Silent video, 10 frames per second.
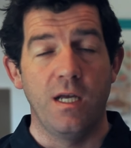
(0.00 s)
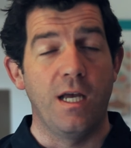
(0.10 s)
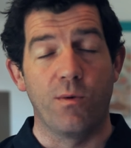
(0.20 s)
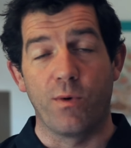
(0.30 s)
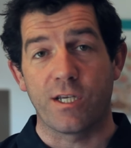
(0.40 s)

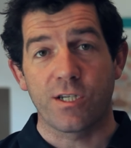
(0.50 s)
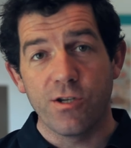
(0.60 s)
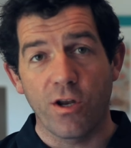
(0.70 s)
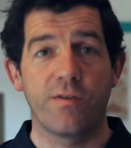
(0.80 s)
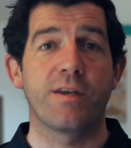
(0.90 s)
It wastes
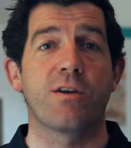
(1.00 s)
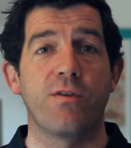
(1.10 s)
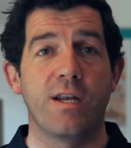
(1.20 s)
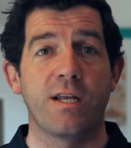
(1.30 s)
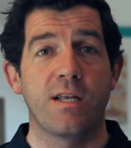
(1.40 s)
none of the
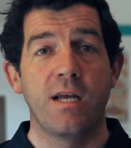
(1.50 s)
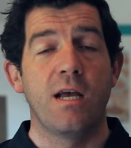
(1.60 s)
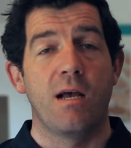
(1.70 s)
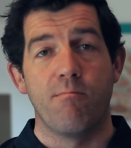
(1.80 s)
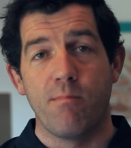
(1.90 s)
ingredient,
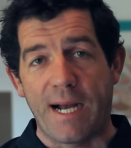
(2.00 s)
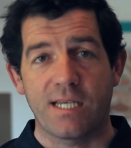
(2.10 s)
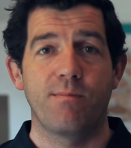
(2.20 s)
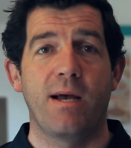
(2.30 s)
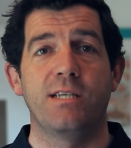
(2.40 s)

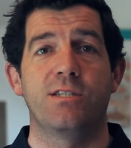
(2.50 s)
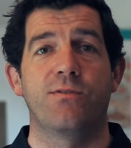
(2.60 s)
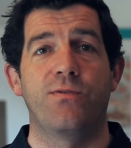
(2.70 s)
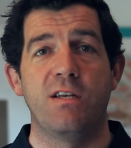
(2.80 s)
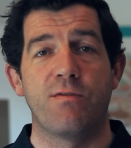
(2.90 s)
maximizes the
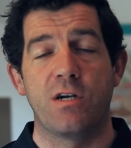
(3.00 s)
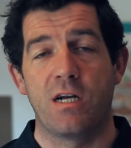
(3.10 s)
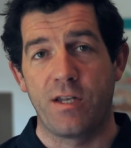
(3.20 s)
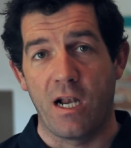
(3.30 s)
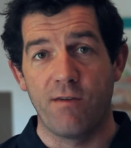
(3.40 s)
flavour
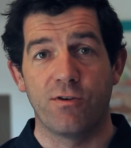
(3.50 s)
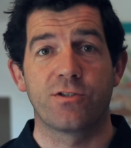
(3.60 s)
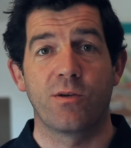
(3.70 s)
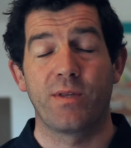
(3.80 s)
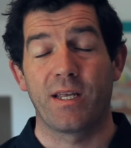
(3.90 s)
and delivers
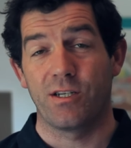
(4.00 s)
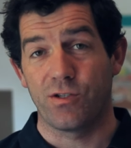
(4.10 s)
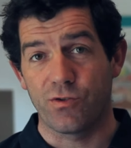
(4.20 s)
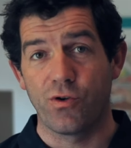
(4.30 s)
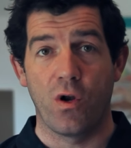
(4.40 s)
something that is
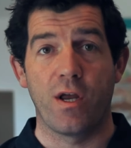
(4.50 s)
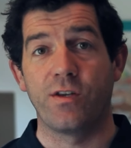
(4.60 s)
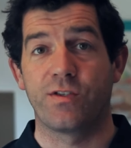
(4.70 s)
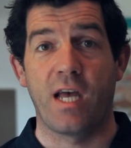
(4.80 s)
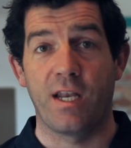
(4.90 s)
truly
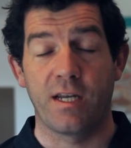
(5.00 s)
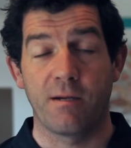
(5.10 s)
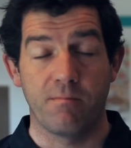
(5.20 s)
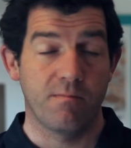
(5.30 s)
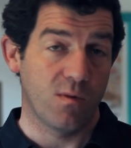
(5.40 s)
outstanding.
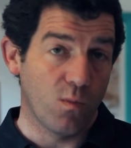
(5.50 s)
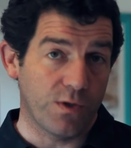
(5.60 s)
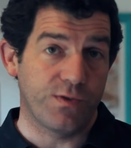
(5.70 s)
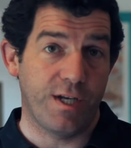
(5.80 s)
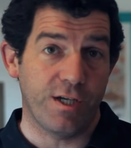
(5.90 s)

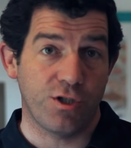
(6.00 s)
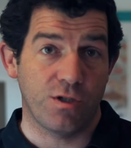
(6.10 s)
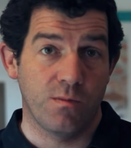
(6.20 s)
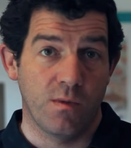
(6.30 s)
What's the dish?